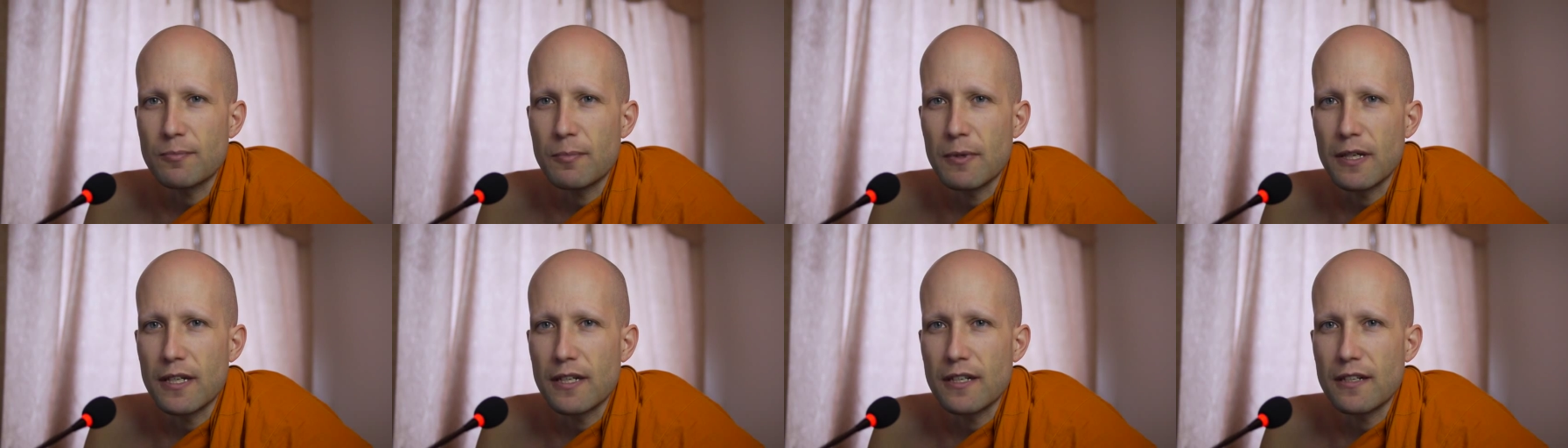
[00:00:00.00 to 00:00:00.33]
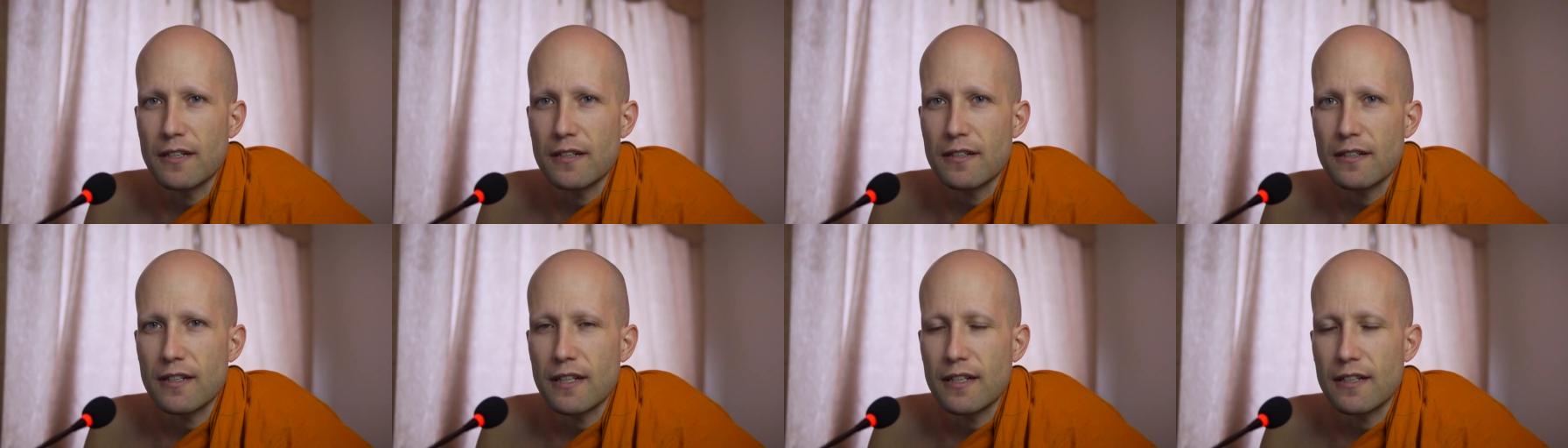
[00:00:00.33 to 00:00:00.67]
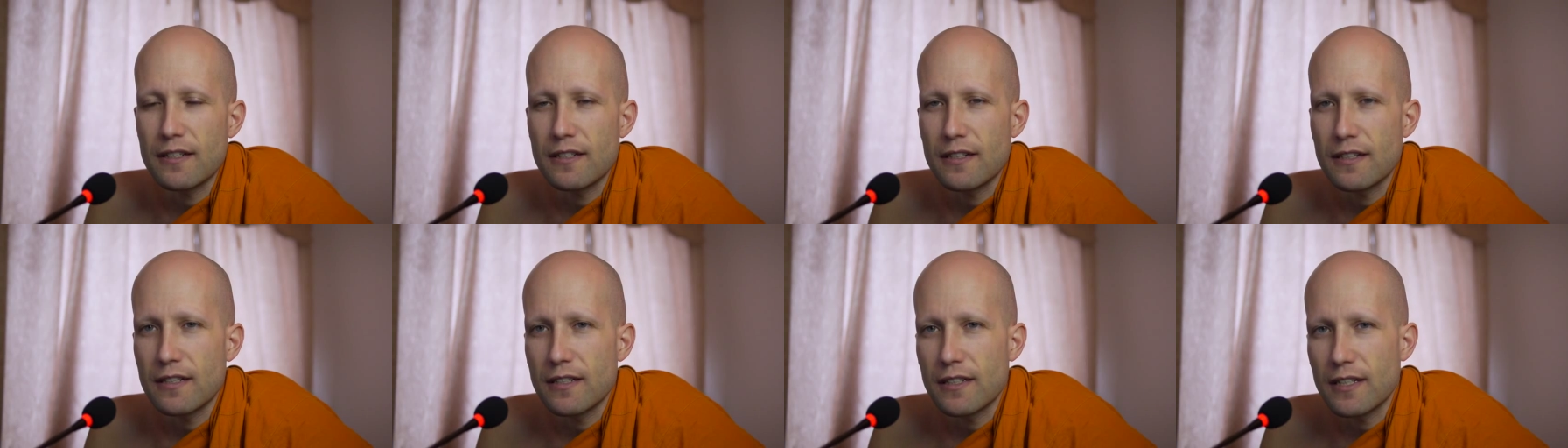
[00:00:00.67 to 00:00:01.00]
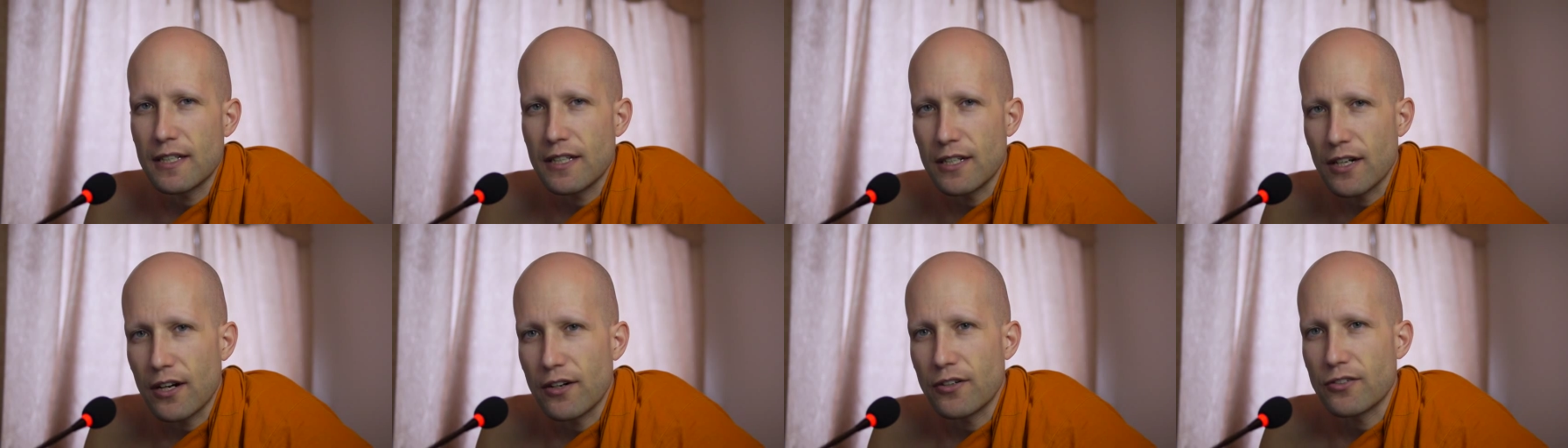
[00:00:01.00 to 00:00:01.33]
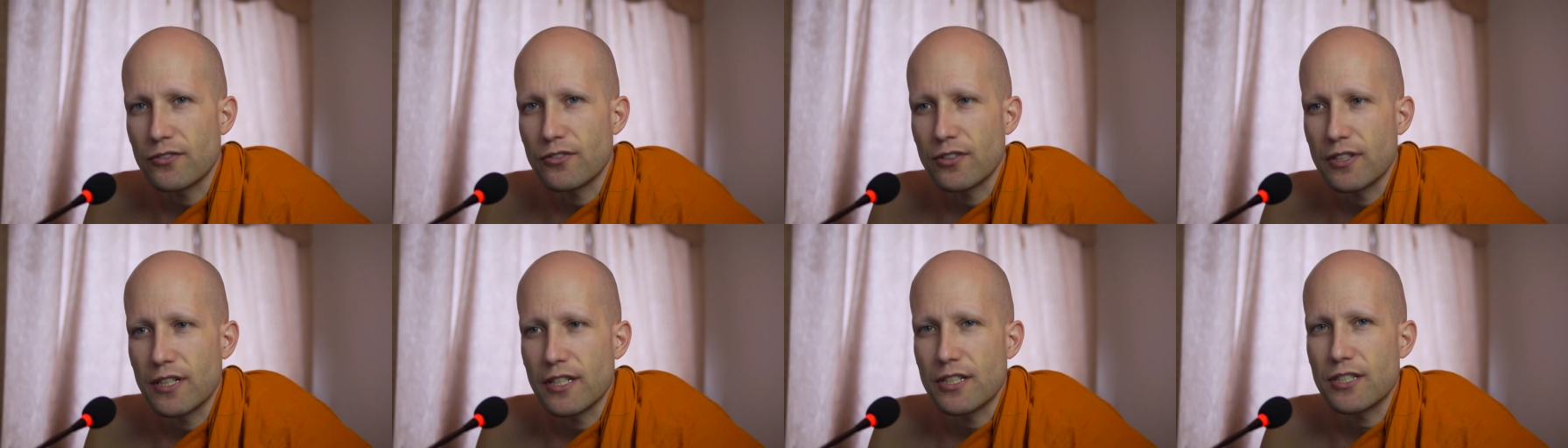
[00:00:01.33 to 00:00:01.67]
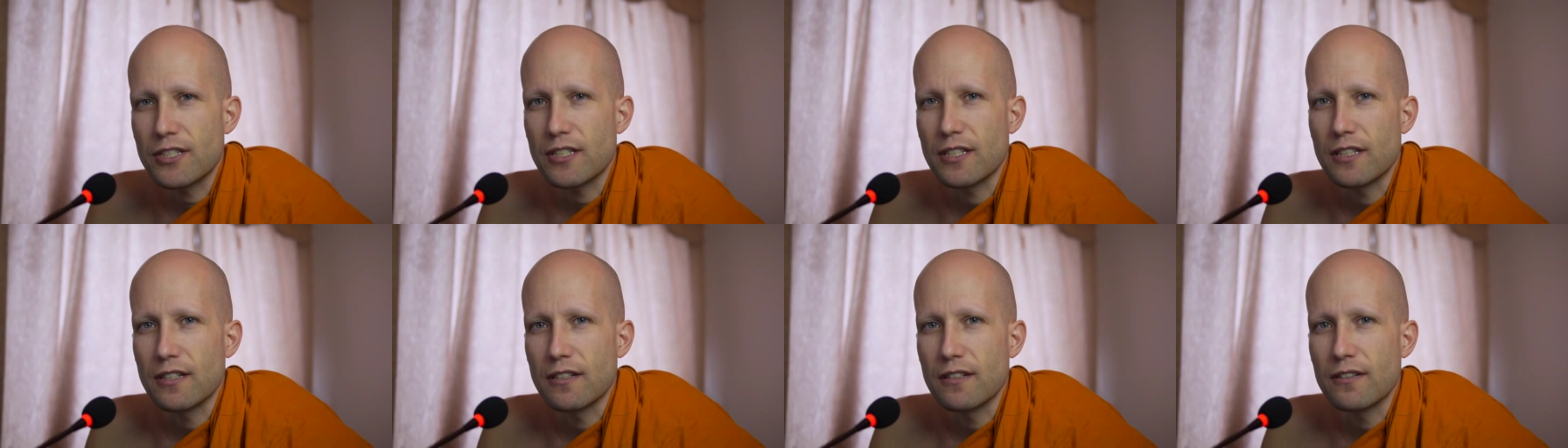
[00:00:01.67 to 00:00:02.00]
But in our
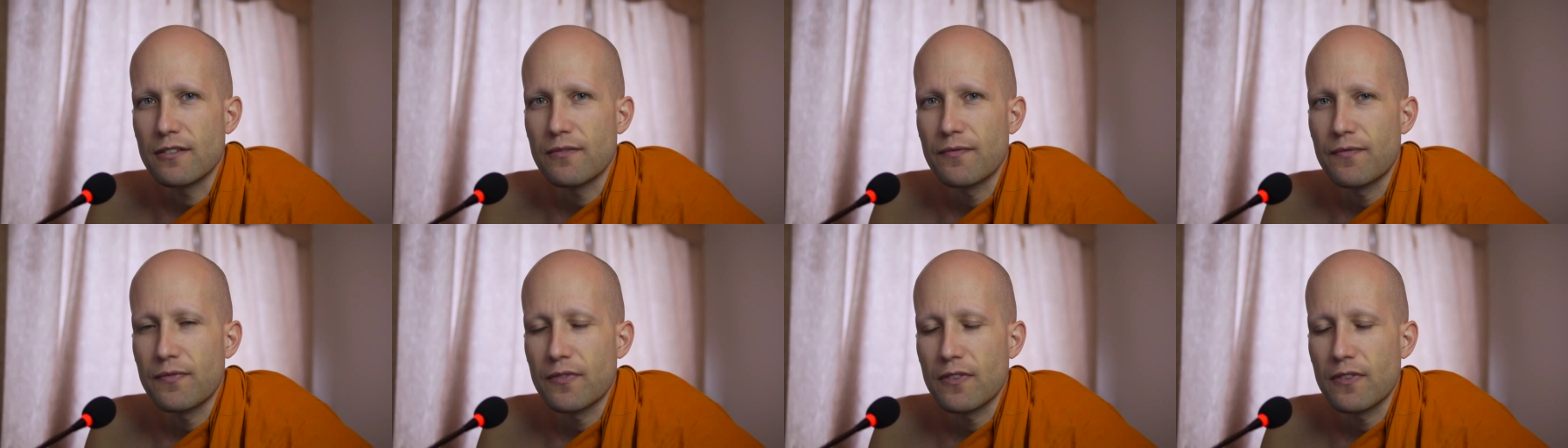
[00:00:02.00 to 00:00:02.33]
tradition,